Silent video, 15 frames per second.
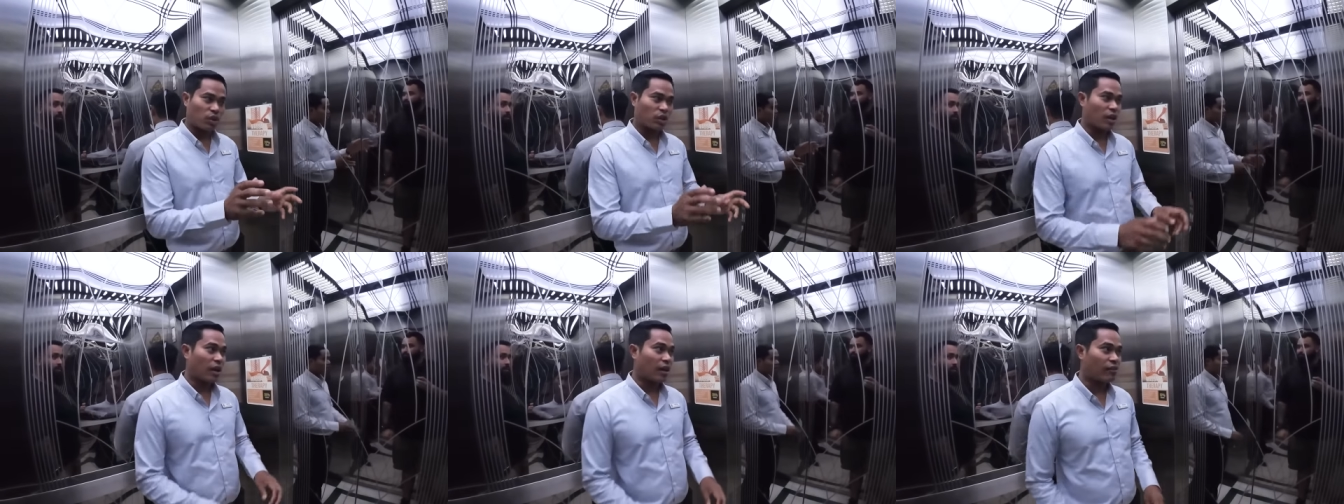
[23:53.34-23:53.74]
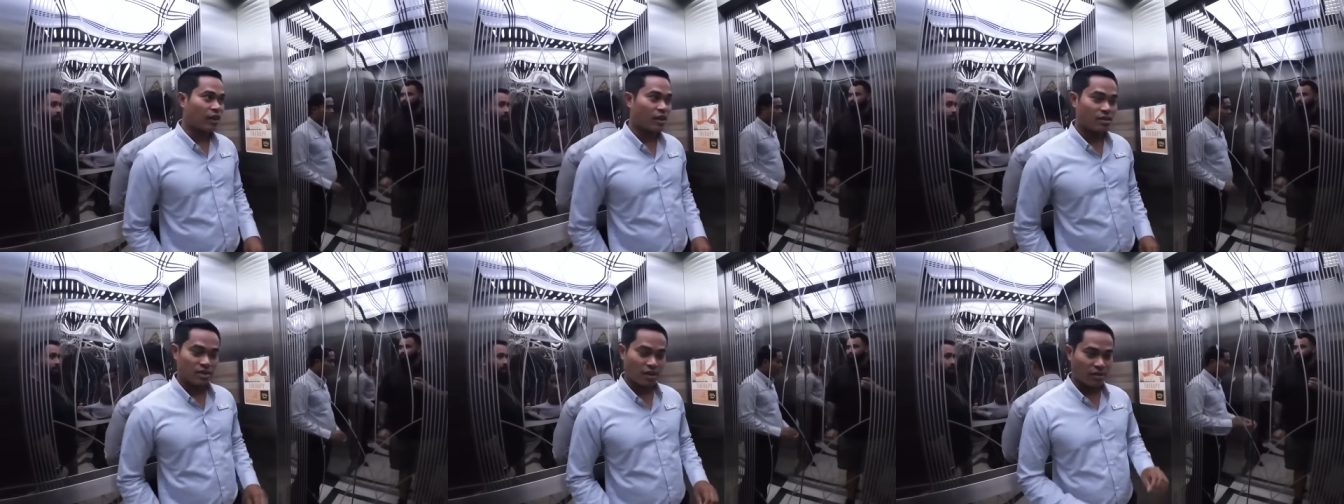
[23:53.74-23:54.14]
And the
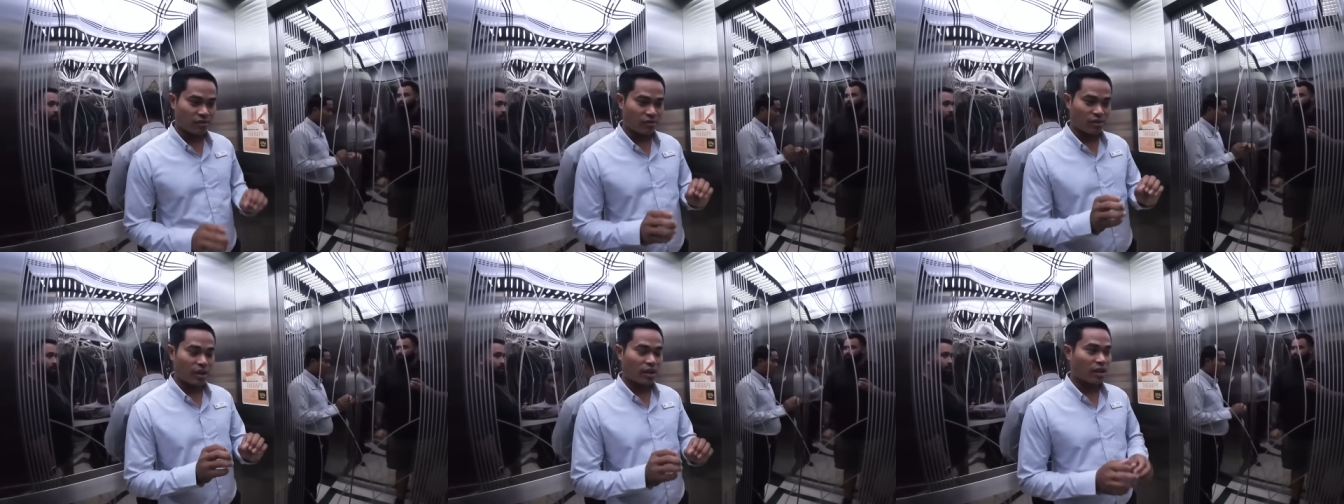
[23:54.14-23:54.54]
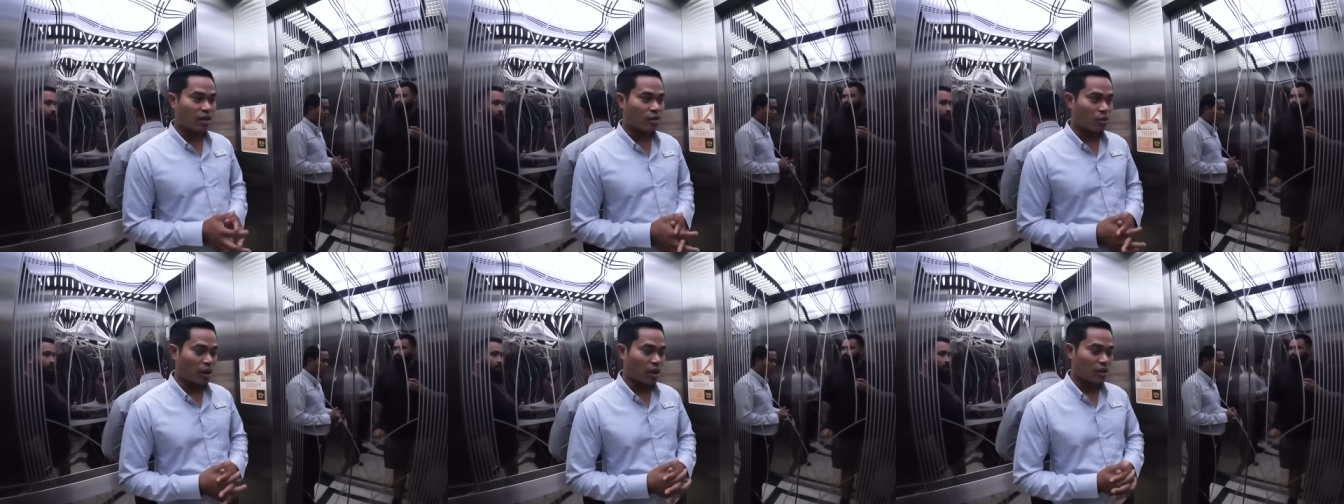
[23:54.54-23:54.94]
carvings are very
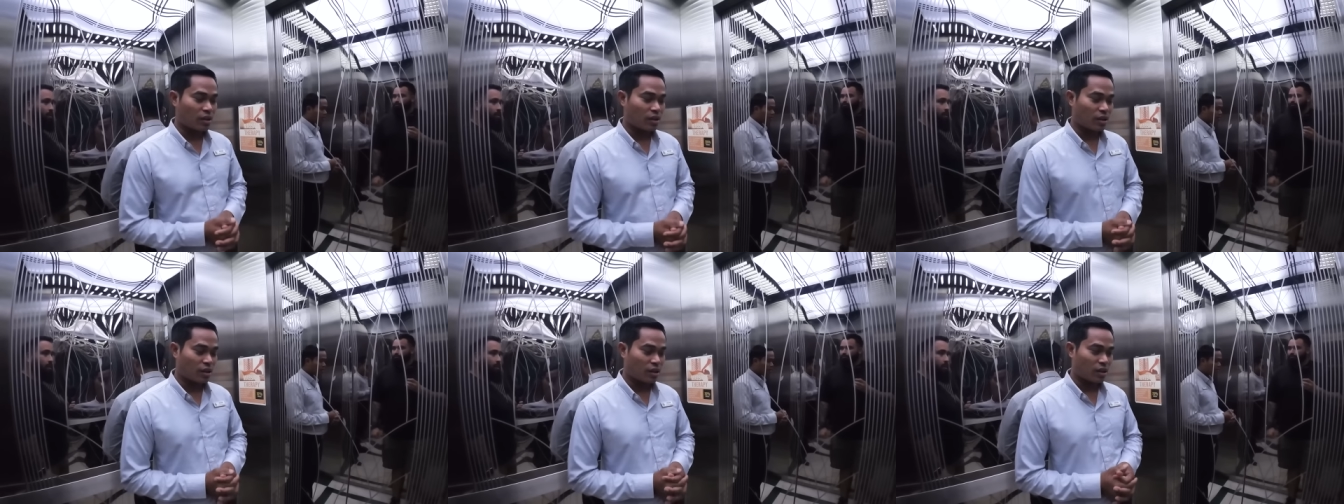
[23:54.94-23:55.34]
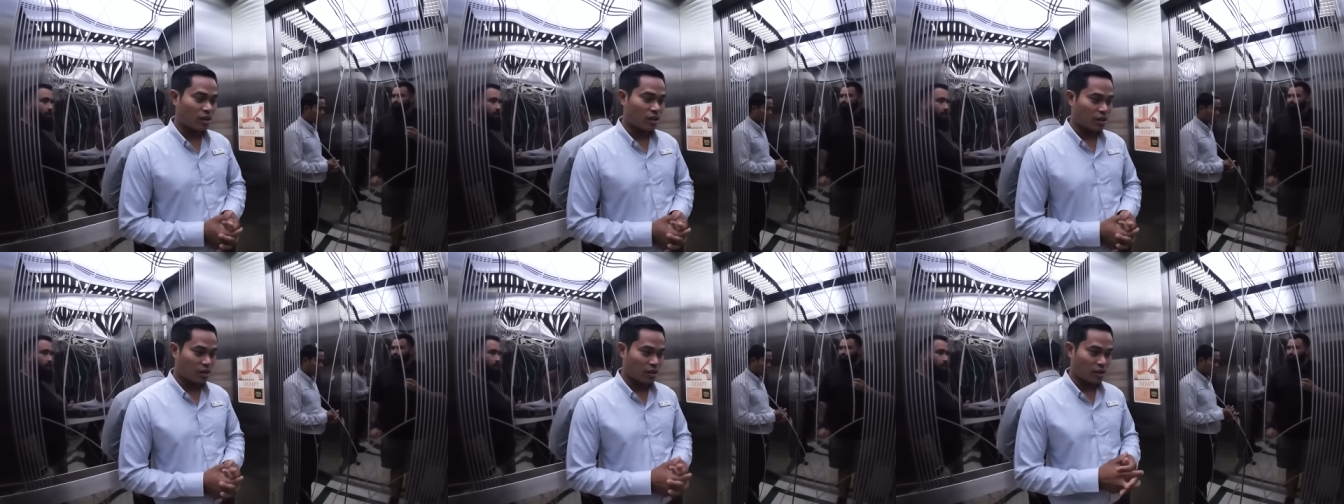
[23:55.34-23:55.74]
quite
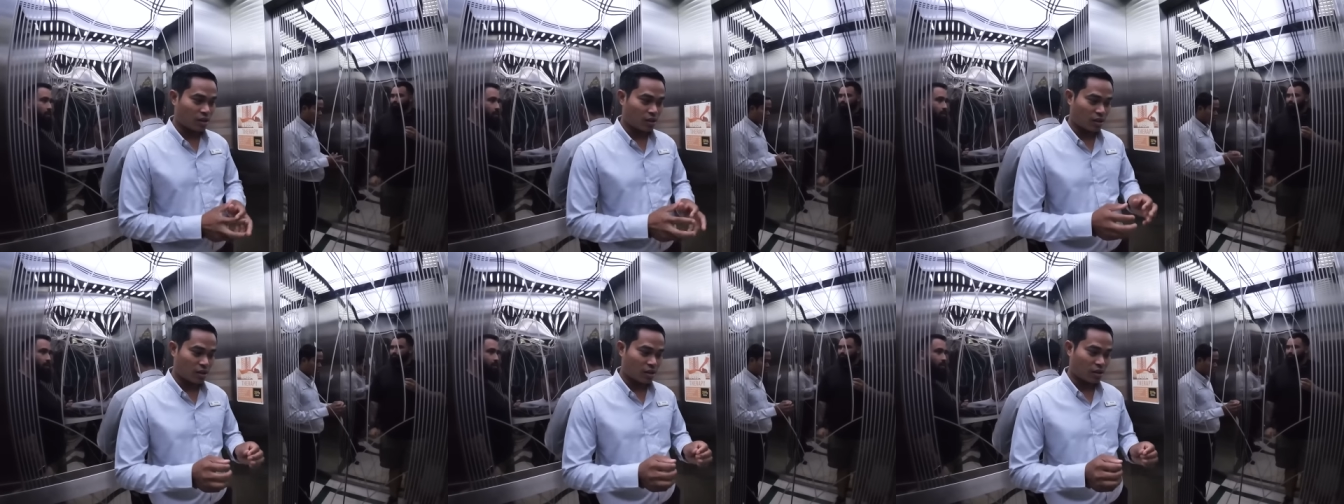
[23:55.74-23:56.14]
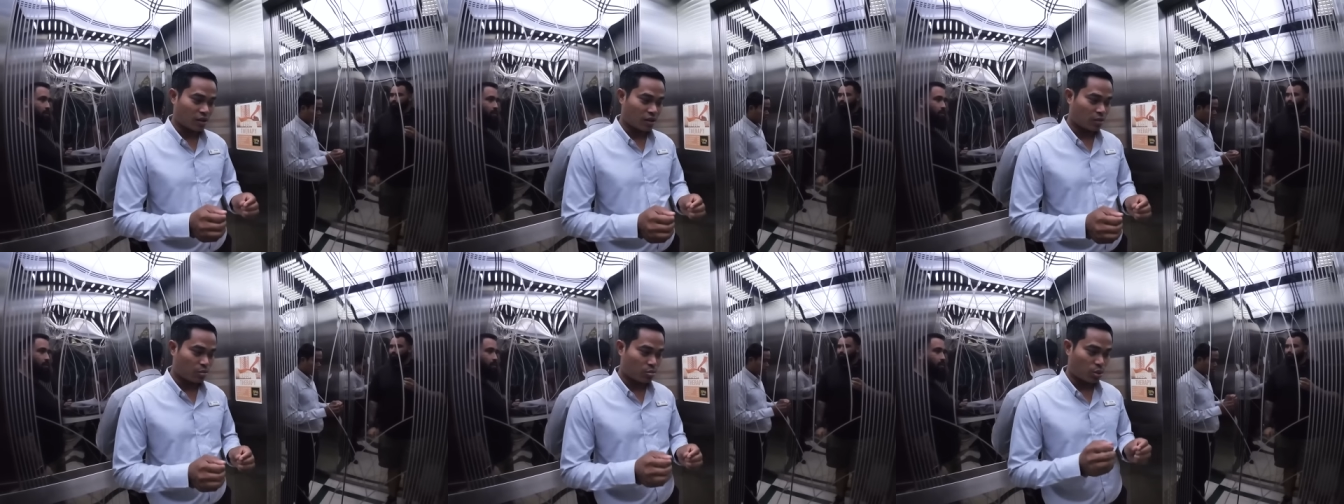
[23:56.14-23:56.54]

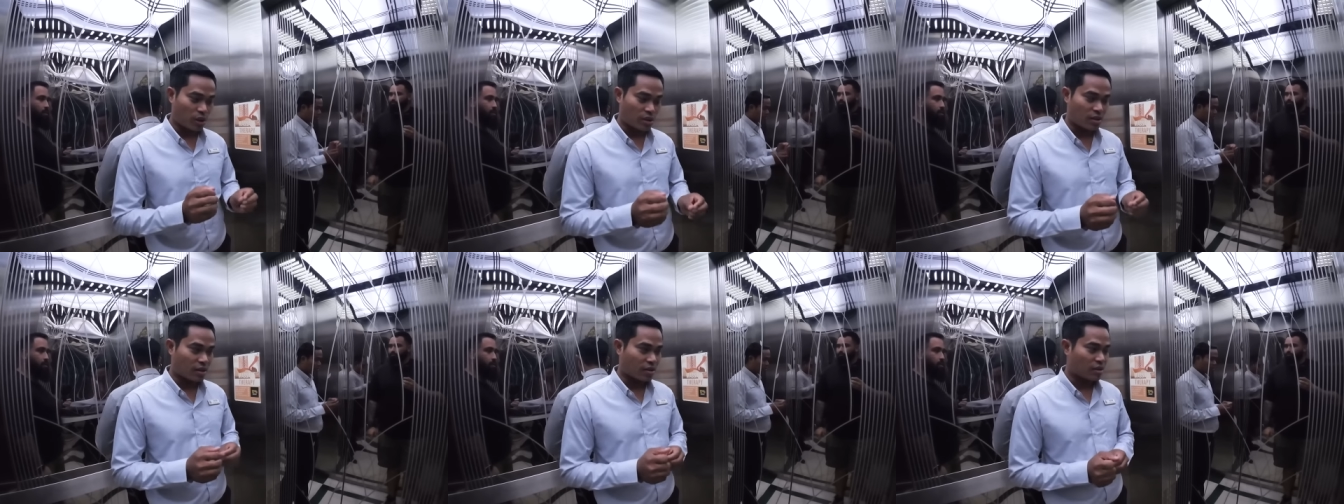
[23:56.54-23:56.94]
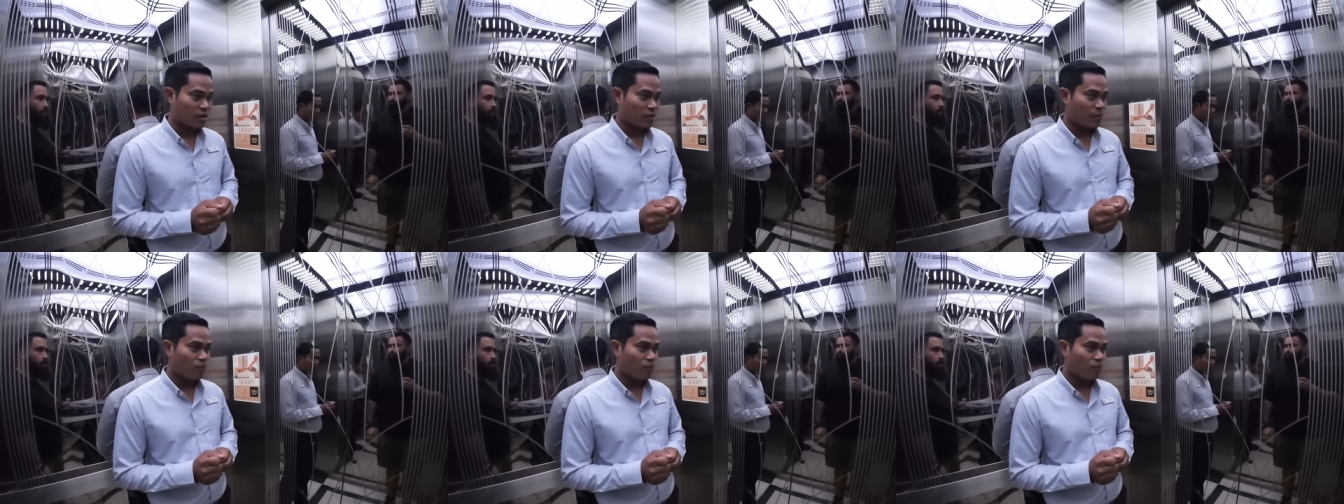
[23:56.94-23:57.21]
priceless.